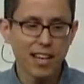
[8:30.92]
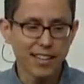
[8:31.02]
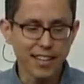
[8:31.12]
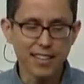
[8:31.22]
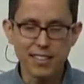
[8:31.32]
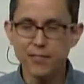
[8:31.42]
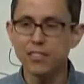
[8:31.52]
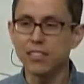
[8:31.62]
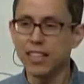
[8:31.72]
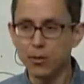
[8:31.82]
again, a
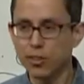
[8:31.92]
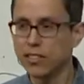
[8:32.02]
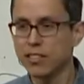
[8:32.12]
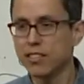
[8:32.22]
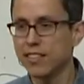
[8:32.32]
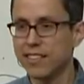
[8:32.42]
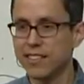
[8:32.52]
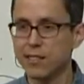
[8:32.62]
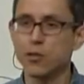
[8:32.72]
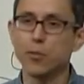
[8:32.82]
different language than
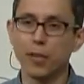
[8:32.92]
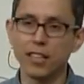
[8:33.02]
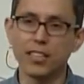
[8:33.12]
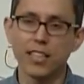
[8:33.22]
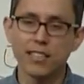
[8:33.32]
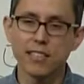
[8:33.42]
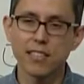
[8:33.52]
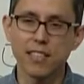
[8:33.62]
a school project,